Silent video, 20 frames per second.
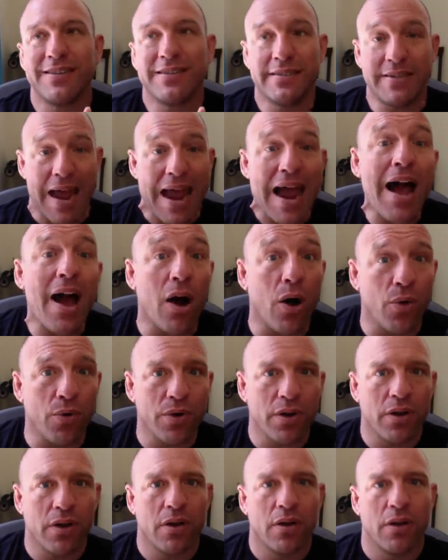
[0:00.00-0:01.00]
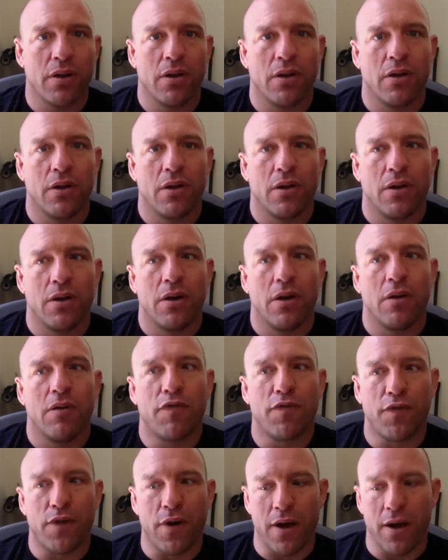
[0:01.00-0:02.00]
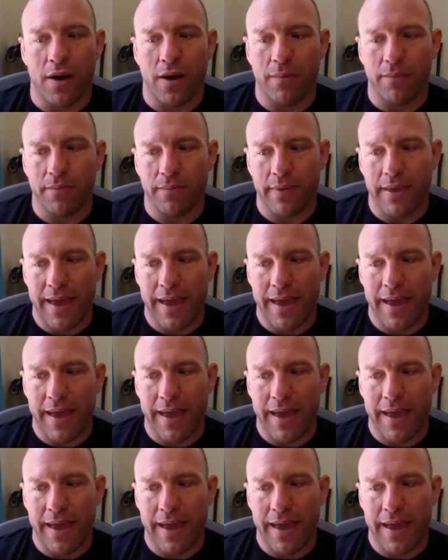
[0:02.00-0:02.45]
down from